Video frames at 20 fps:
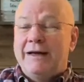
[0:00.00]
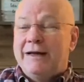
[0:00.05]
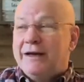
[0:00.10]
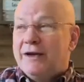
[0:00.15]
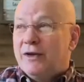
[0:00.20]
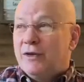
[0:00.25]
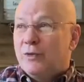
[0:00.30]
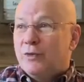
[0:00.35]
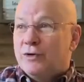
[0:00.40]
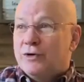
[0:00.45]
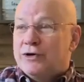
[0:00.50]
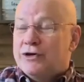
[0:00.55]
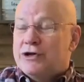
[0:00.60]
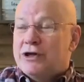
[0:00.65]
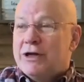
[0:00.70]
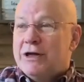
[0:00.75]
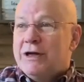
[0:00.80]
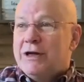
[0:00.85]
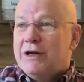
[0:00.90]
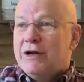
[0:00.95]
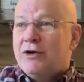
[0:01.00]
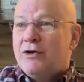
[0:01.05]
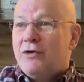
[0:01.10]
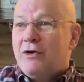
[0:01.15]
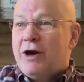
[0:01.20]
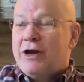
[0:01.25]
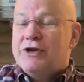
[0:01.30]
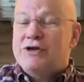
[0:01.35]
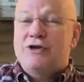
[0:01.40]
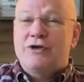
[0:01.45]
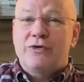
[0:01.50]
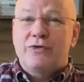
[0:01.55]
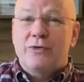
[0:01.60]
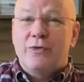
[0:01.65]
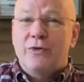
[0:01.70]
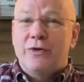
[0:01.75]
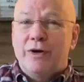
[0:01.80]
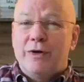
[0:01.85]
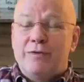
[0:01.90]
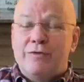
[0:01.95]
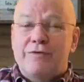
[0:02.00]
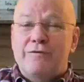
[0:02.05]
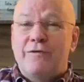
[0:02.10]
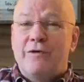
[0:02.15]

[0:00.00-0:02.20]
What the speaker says: In other words, Christ's authority was